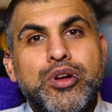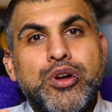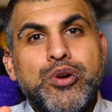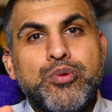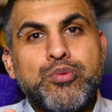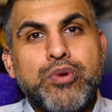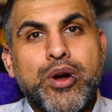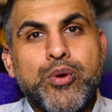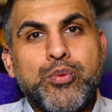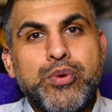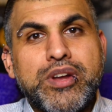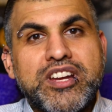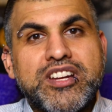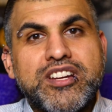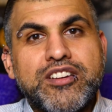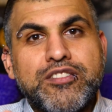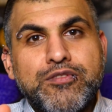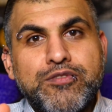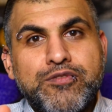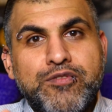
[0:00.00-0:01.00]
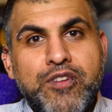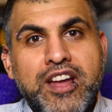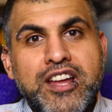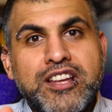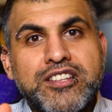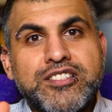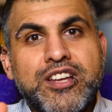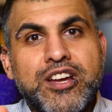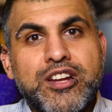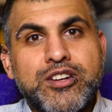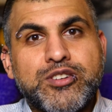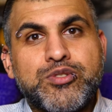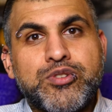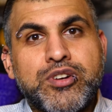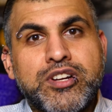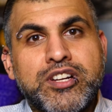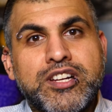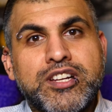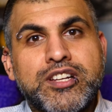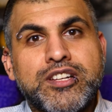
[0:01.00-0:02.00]
where we can face our
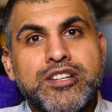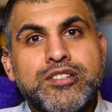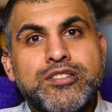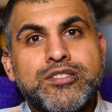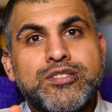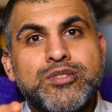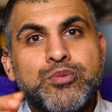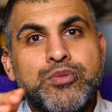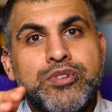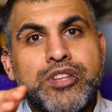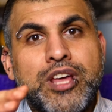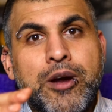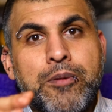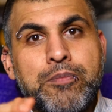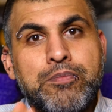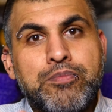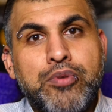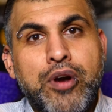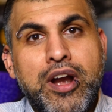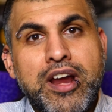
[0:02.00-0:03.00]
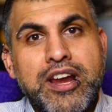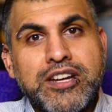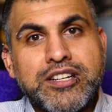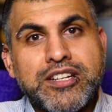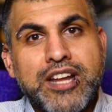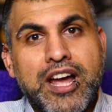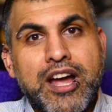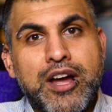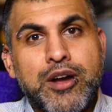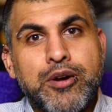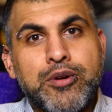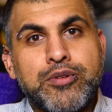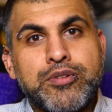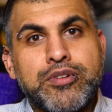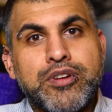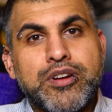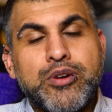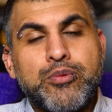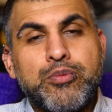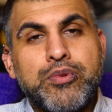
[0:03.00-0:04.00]
triggers without breakdown
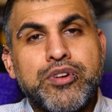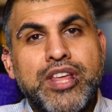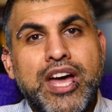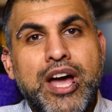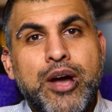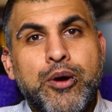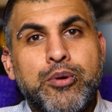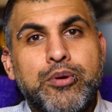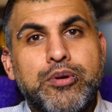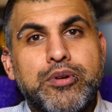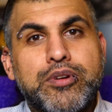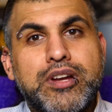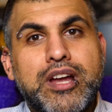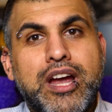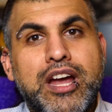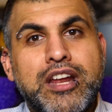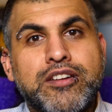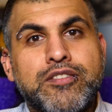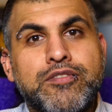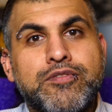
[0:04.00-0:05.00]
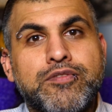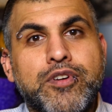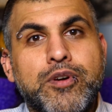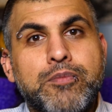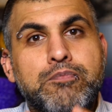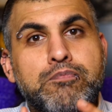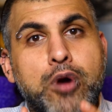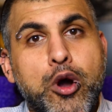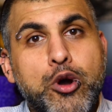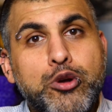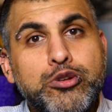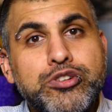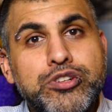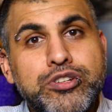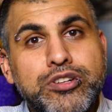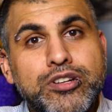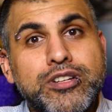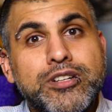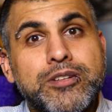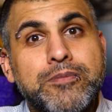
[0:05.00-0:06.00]
and without kind of
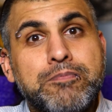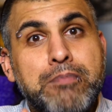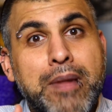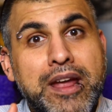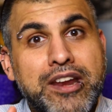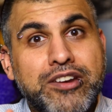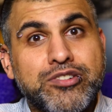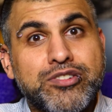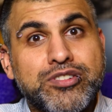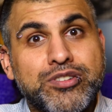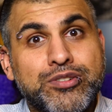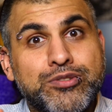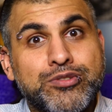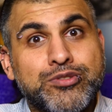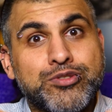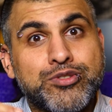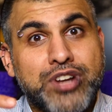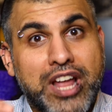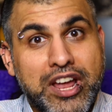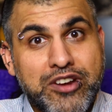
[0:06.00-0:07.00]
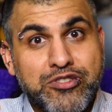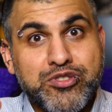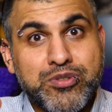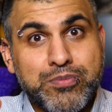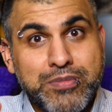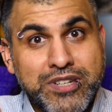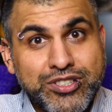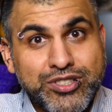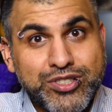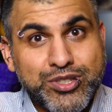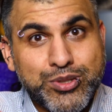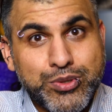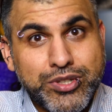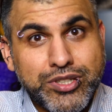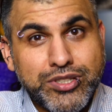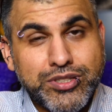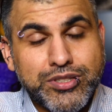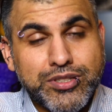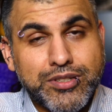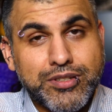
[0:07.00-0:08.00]
emotional and mental detriment to
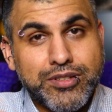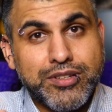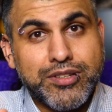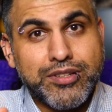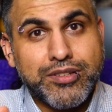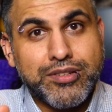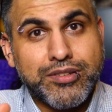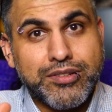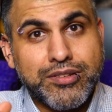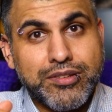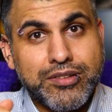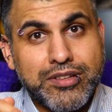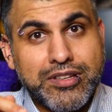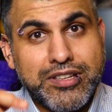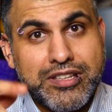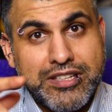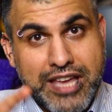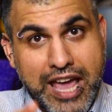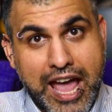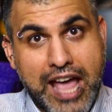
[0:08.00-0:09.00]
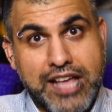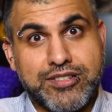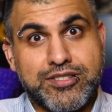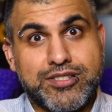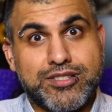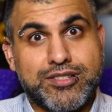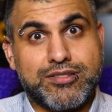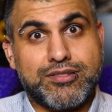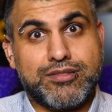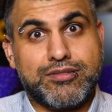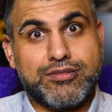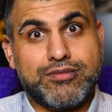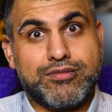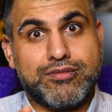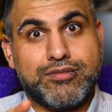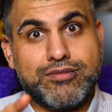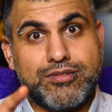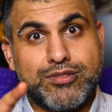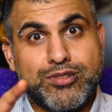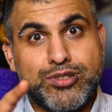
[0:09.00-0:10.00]
us? Yes,
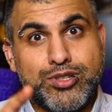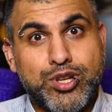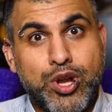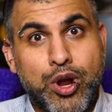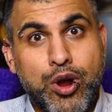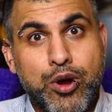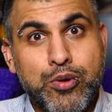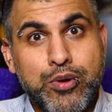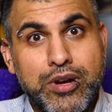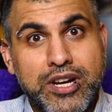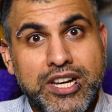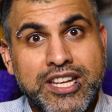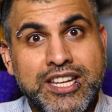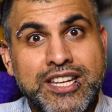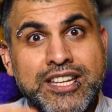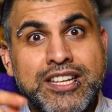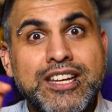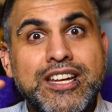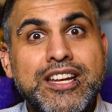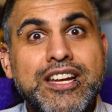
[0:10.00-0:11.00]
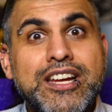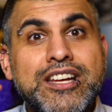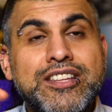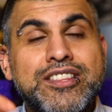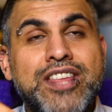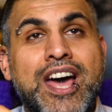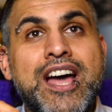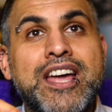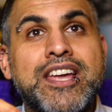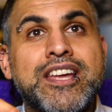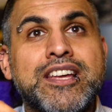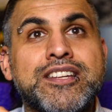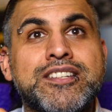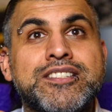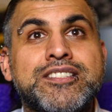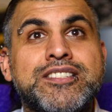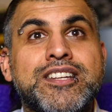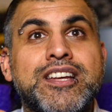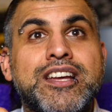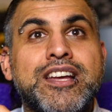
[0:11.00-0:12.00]
totally. That
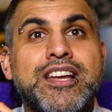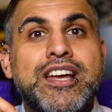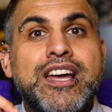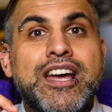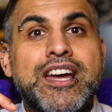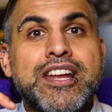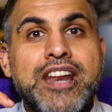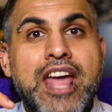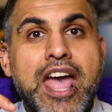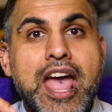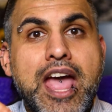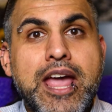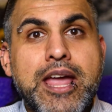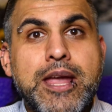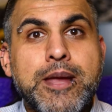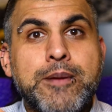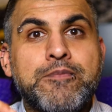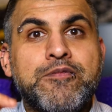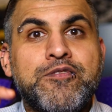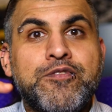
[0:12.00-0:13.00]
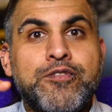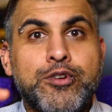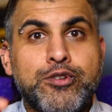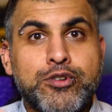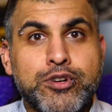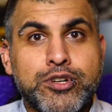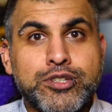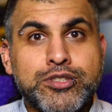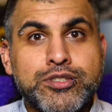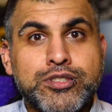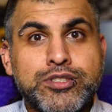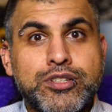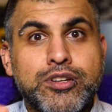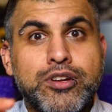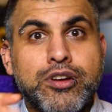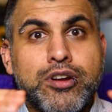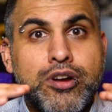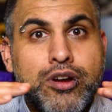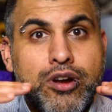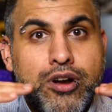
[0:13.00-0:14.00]
is an aim for us
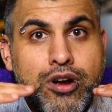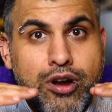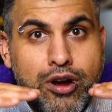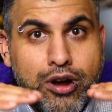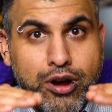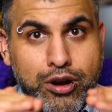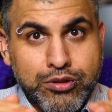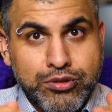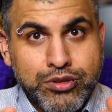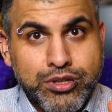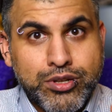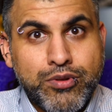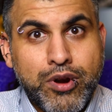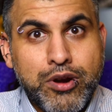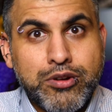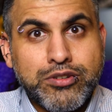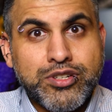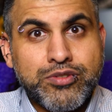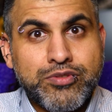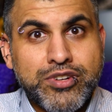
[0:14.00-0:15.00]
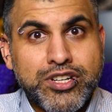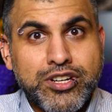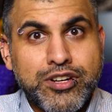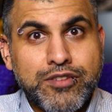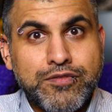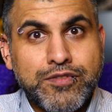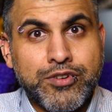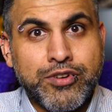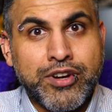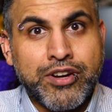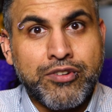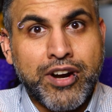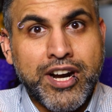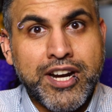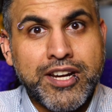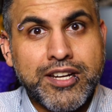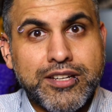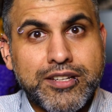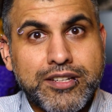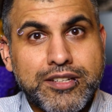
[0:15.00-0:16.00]
on the road to recovery, right?